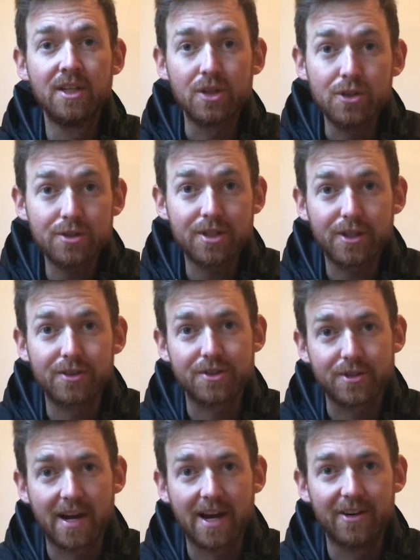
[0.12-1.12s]
Usually on the
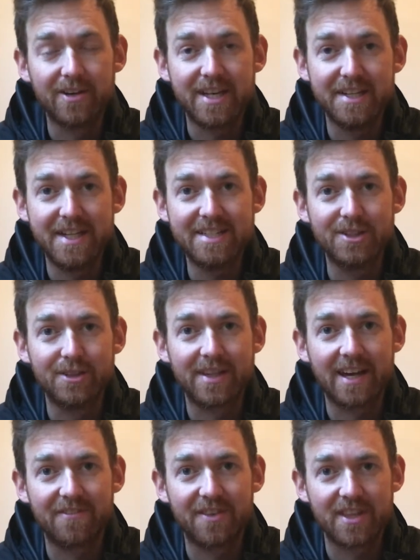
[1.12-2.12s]
trail, you need to look
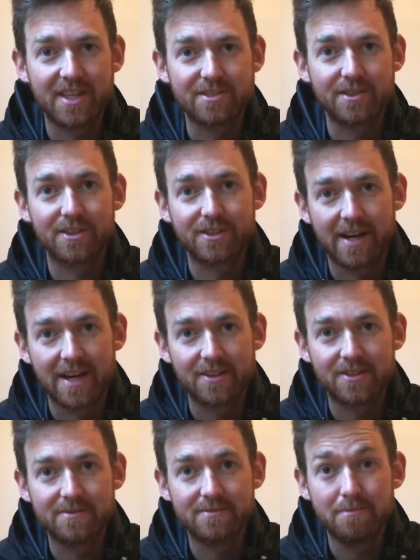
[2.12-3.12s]
out for things on the
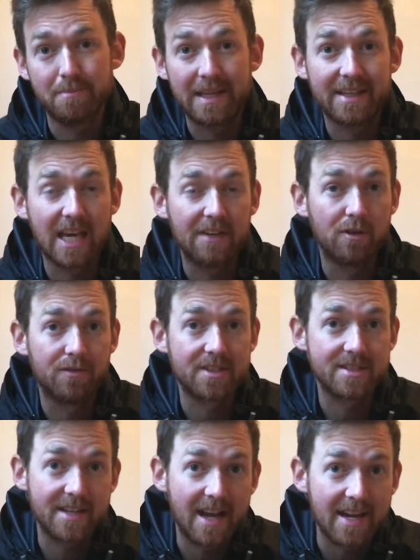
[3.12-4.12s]
ground. Being careful for
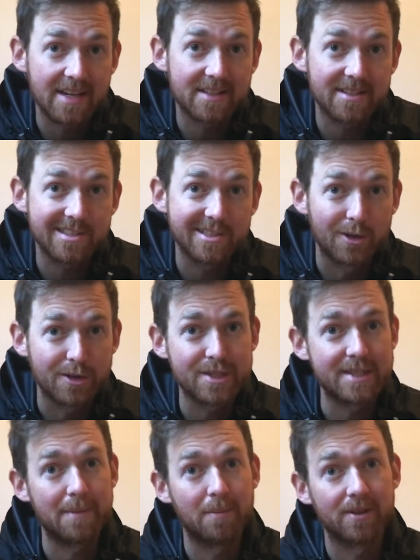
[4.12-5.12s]
snakes, not to
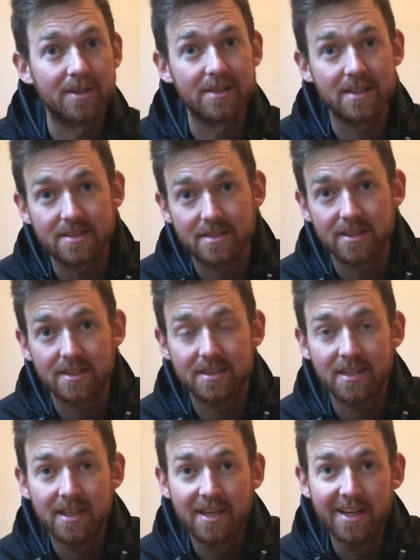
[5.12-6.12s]
step on a
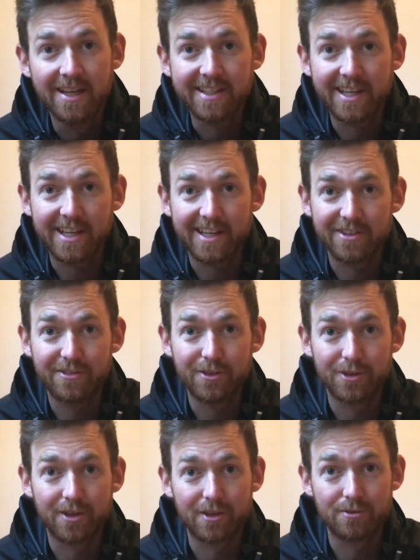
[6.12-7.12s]
lizard, kicking your
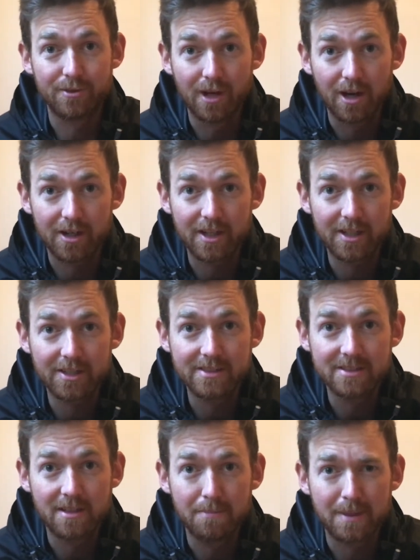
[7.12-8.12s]
foot on a rock.
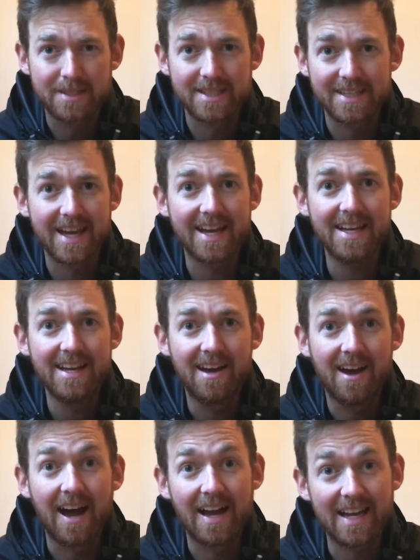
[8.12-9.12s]
But today,
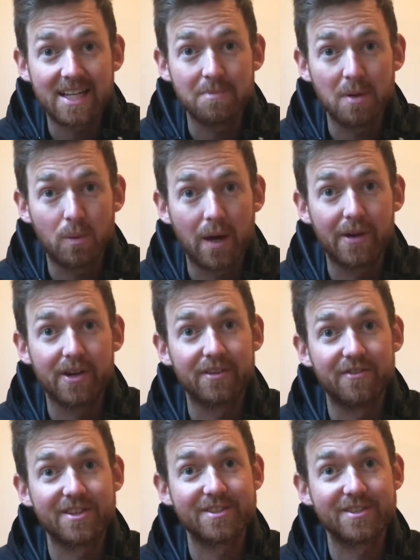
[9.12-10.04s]
I had to be wary of the